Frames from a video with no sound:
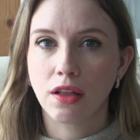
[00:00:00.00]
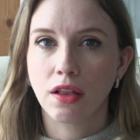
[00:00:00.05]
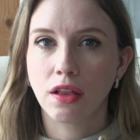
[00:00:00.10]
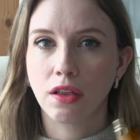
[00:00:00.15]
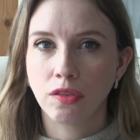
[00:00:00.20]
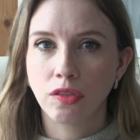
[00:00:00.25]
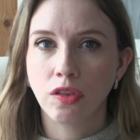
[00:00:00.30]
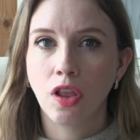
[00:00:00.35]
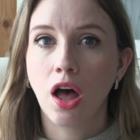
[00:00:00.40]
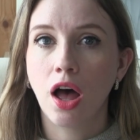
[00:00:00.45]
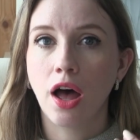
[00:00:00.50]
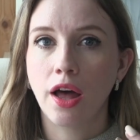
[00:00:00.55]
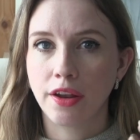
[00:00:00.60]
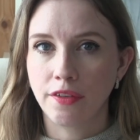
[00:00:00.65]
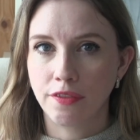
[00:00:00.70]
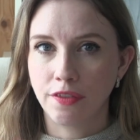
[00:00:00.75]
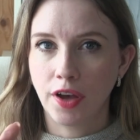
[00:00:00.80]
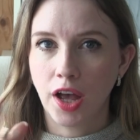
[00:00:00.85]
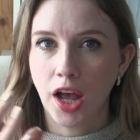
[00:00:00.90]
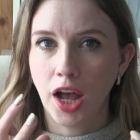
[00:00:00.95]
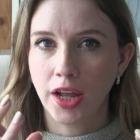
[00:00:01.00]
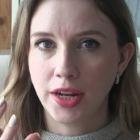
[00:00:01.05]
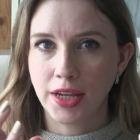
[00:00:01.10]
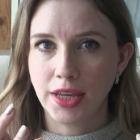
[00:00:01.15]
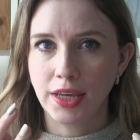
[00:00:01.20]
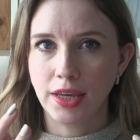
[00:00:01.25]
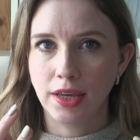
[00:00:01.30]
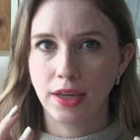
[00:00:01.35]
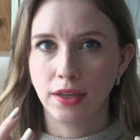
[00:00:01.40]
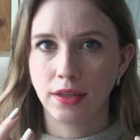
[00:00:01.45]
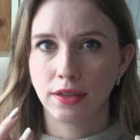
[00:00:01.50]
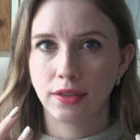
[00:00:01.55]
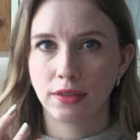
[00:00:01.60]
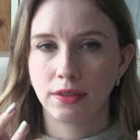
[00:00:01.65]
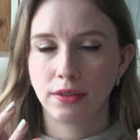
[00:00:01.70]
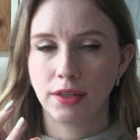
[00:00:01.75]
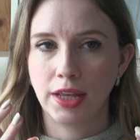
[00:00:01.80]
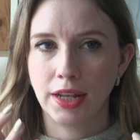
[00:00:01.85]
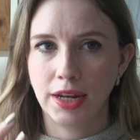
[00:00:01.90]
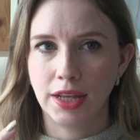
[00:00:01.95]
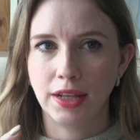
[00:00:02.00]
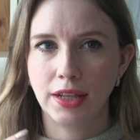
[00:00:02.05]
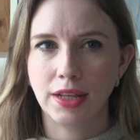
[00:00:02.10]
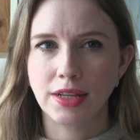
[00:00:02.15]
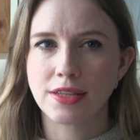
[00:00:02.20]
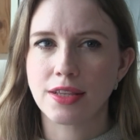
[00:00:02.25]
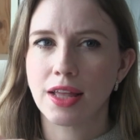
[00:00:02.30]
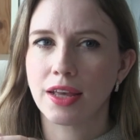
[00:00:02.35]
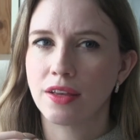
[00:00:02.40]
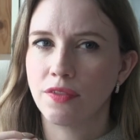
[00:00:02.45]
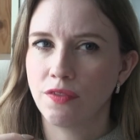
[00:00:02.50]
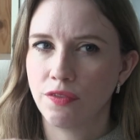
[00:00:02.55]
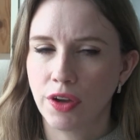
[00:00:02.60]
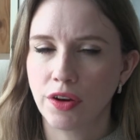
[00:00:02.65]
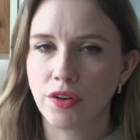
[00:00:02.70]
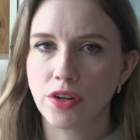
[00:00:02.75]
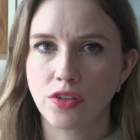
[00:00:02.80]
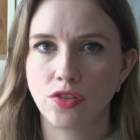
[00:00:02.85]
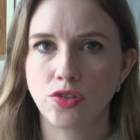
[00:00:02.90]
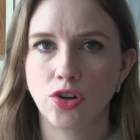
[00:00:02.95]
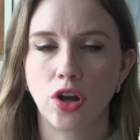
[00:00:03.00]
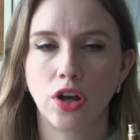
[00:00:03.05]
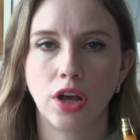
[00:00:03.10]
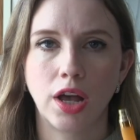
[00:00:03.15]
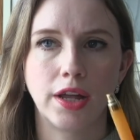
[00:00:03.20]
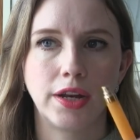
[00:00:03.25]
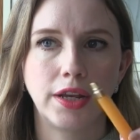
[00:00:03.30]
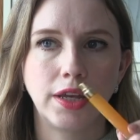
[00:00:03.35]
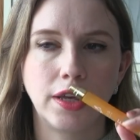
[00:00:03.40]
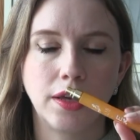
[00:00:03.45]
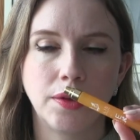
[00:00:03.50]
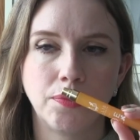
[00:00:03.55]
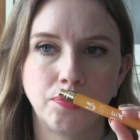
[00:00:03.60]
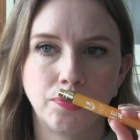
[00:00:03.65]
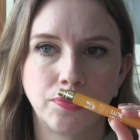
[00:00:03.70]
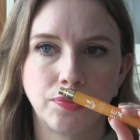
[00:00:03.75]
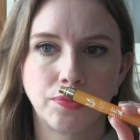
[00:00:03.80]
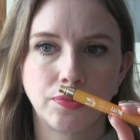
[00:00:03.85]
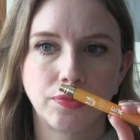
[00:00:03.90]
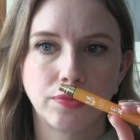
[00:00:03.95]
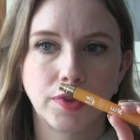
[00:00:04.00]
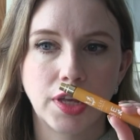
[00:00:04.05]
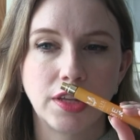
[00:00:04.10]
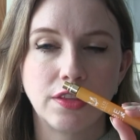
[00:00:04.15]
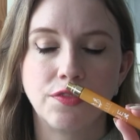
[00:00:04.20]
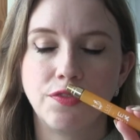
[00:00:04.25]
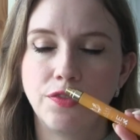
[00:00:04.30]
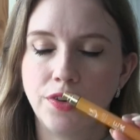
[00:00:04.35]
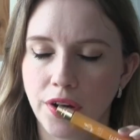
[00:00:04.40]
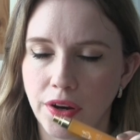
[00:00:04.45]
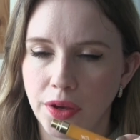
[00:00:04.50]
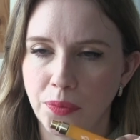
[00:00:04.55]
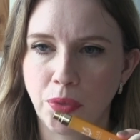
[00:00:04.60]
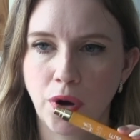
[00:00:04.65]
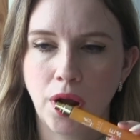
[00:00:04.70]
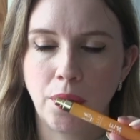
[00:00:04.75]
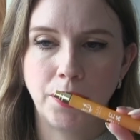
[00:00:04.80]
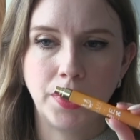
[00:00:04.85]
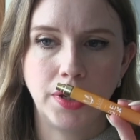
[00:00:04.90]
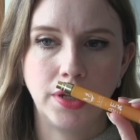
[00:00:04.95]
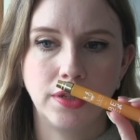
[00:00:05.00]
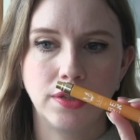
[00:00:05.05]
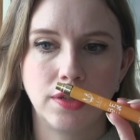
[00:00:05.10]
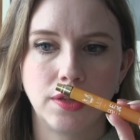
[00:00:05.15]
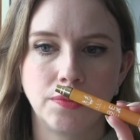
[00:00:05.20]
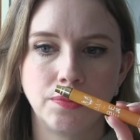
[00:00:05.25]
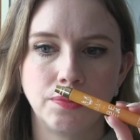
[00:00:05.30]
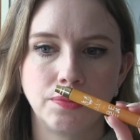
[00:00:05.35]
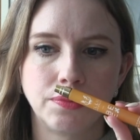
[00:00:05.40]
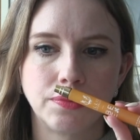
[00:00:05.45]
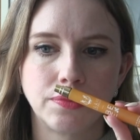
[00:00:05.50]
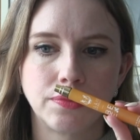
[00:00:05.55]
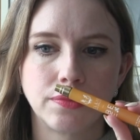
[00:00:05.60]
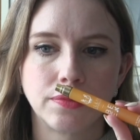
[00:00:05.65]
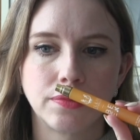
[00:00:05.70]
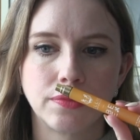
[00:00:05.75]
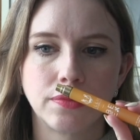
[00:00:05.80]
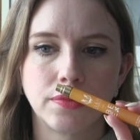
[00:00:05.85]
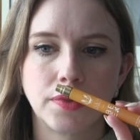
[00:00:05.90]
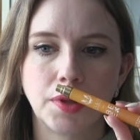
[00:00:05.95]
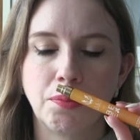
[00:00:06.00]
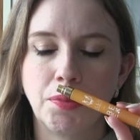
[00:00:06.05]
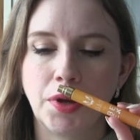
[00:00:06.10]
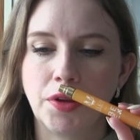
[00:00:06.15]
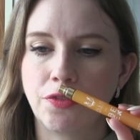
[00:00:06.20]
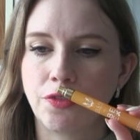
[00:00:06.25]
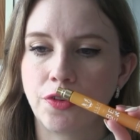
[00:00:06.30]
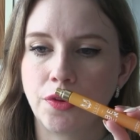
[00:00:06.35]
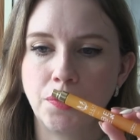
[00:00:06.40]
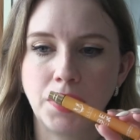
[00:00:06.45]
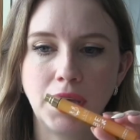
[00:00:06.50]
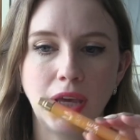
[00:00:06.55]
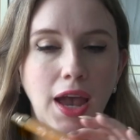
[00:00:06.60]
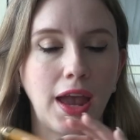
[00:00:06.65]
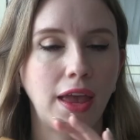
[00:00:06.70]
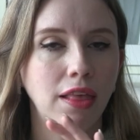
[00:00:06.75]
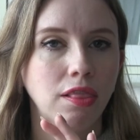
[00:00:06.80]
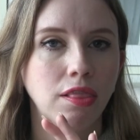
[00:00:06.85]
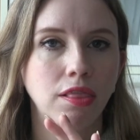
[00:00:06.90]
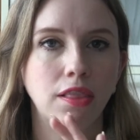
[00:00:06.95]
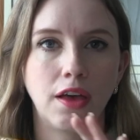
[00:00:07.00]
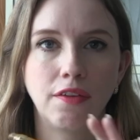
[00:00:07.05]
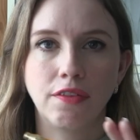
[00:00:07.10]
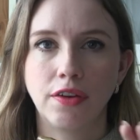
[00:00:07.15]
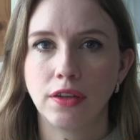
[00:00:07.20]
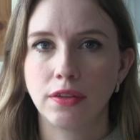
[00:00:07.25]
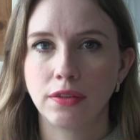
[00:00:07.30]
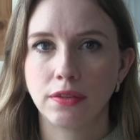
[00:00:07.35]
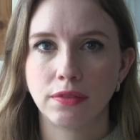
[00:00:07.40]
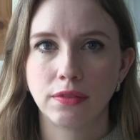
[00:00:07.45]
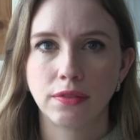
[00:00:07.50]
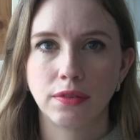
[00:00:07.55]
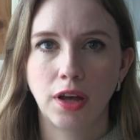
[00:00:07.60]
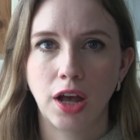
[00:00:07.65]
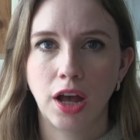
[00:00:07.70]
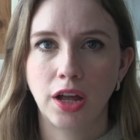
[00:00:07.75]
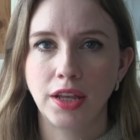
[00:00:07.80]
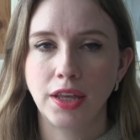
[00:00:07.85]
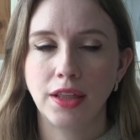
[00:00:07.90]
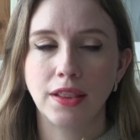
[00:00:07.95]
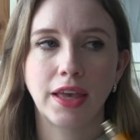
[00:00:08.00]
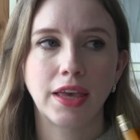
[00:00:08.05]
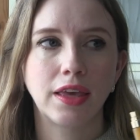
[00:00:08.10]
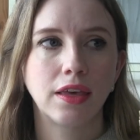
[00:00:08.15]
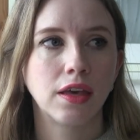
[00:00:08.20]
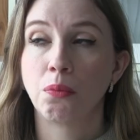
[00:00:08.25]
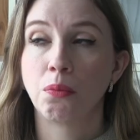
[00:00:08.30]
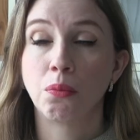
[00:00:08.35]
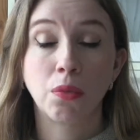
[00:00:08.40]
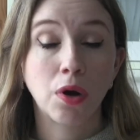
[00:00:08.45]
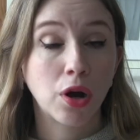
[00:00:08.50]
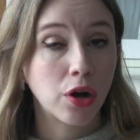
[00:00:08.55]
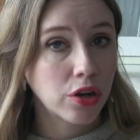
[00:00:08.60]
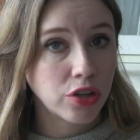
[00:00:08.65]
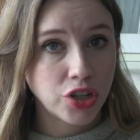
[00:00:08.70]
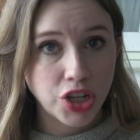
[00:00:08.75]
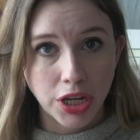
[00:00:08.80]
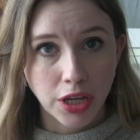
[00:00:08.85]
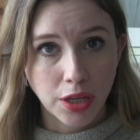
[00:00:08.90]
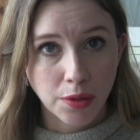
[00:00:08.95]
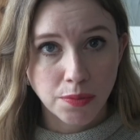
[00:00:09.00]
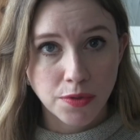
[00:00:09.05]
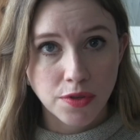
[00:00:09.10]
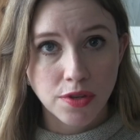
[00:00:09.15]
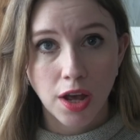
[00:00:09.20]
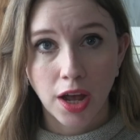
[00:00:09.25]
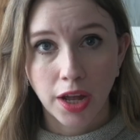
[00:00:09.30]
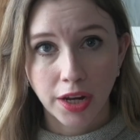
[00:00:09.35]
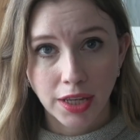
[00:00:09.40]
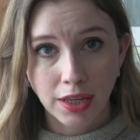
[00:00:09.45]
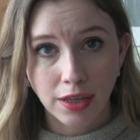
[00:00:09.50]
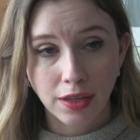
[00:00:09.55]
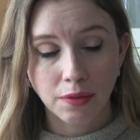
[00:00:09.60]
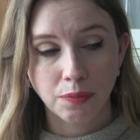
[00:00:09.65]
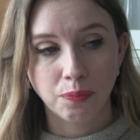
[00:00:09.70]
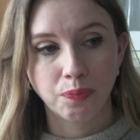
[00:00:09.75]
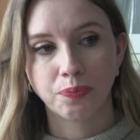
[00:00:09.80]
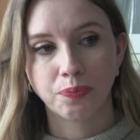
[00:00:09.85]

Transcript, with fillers: a lot of honey in it. It's like a very strong honey. It's very prominent. But for me, I love honey, like Marc Jacobs honey.